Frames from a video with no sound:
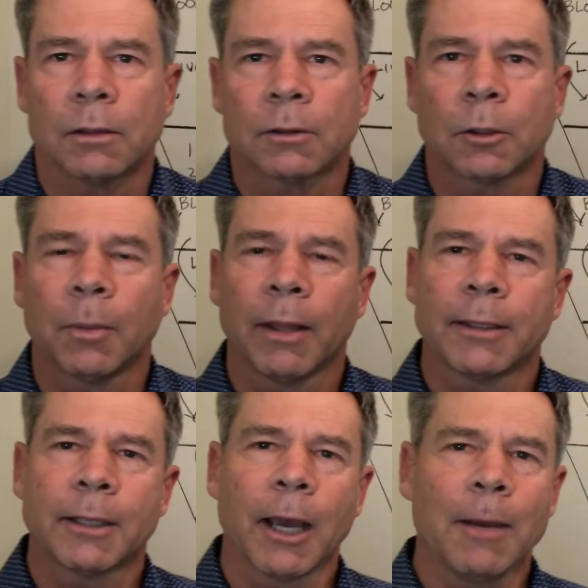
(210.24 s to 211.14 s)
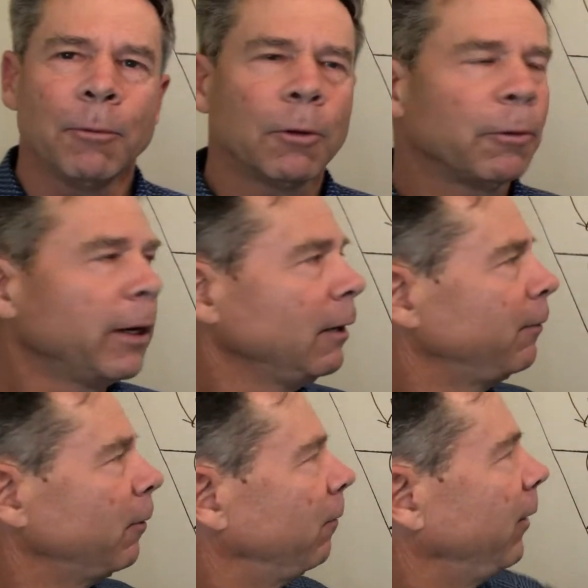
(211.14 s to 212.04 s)
So by the time we're ready
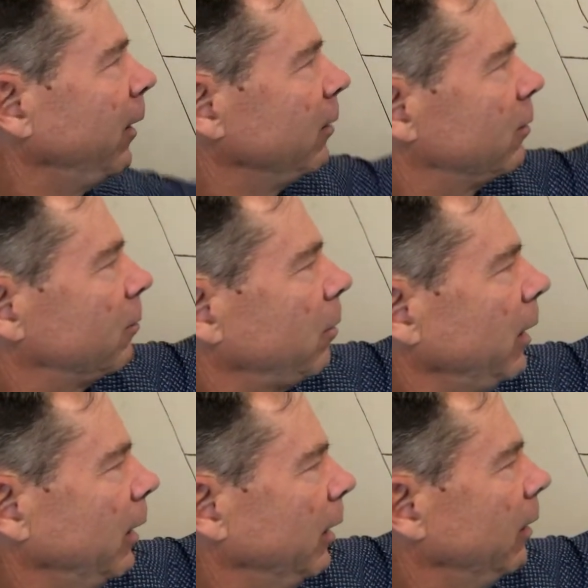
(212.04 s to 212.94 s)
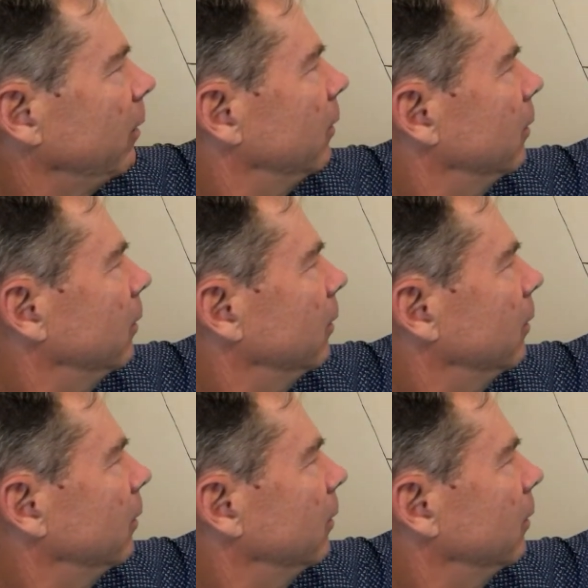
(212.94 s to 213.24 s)
for phase 3,